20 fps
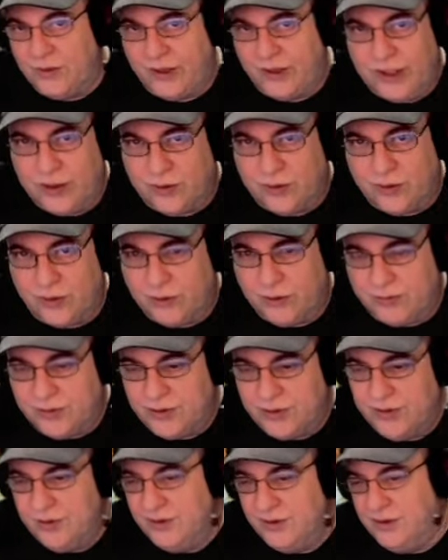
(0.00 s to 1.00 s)
group
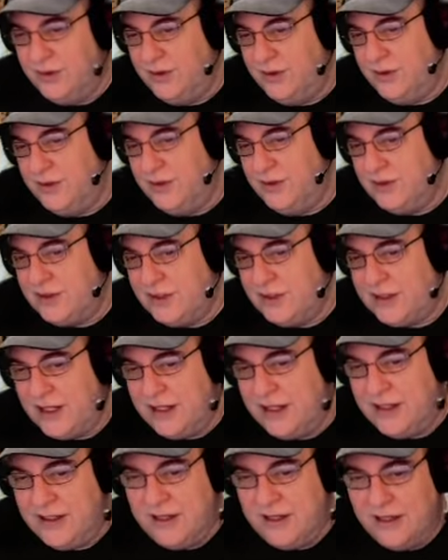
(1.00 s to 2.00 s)
to
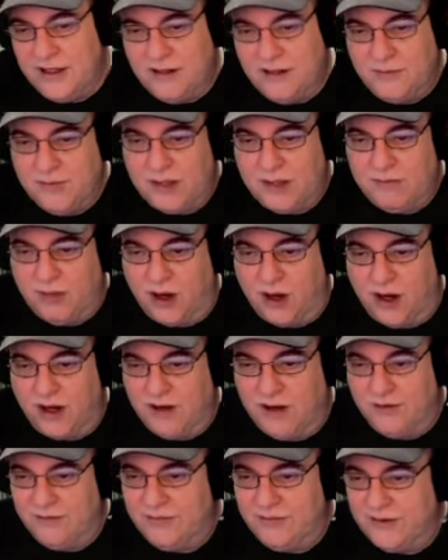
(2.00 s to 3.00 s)
then uh, be part
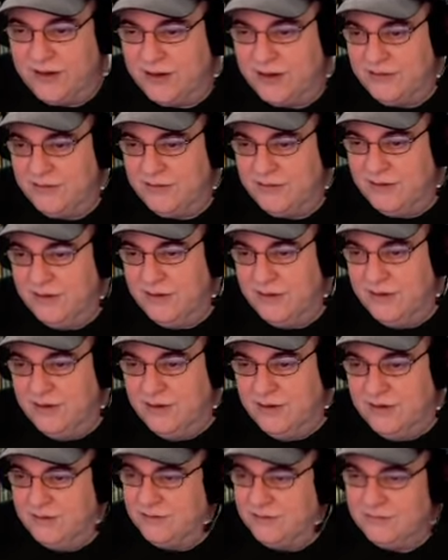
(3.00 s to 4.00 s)
of and
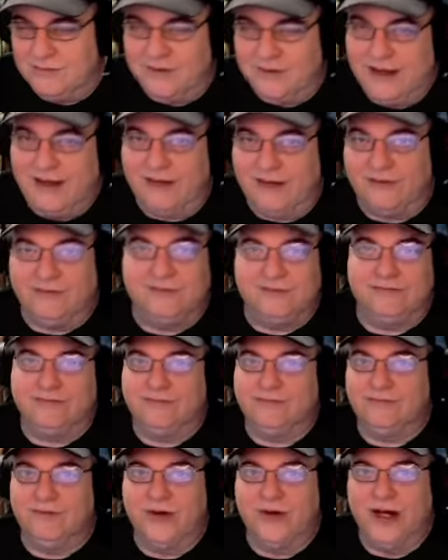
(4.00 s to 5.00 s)
well
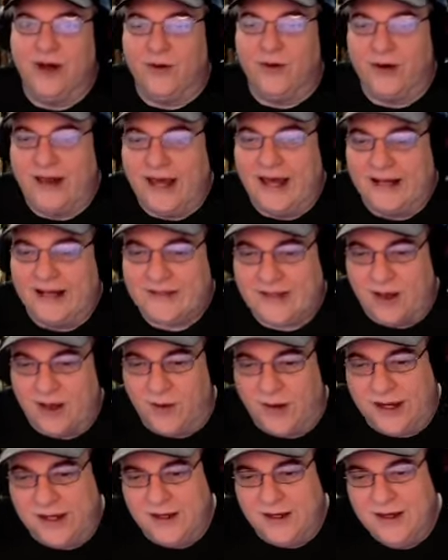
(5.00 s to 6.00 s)
we know where that's
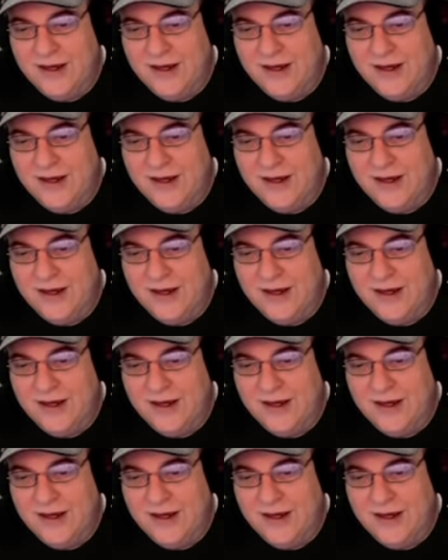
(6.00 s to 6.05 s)
going